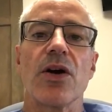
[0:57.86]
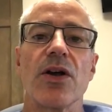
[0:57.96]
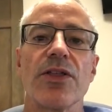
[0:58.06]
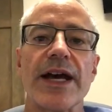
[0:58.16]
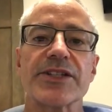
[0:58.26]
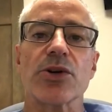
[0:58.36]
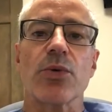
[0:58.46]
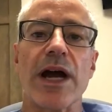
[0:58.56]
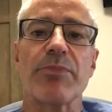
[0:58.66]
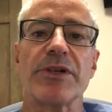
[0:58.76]
That's a
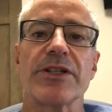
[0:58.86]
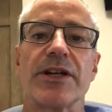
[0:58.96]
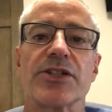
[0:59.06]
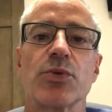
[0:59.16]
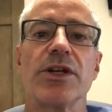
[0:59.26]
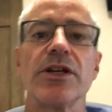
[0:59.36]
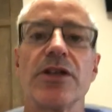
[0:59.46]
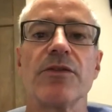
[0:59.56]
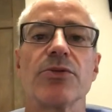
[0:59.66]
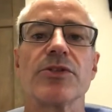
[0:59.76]
rapid test. We can
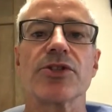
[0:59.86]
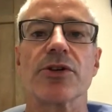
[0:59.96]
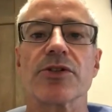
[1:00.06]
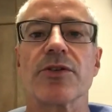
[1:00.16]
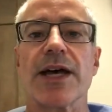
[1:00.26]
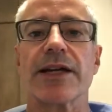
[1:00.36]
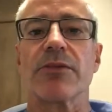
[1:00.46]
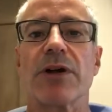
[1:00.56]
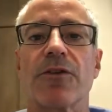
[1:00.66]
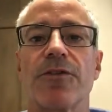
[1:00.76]
give you results of that in
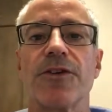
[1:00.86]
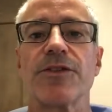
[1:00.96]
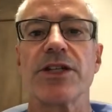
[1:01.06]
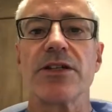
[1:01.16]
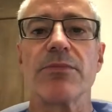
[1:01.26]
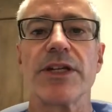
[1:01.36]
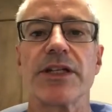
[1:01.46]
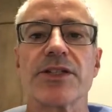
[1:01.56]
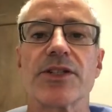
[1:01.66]
about 15 minutes.